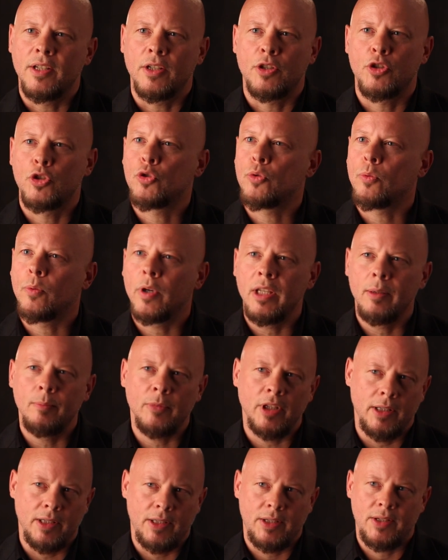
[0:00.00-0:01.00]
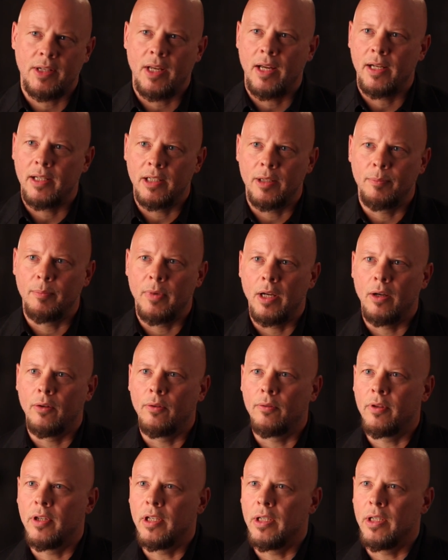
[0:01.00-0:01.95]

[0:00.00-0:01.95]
is extremely excited about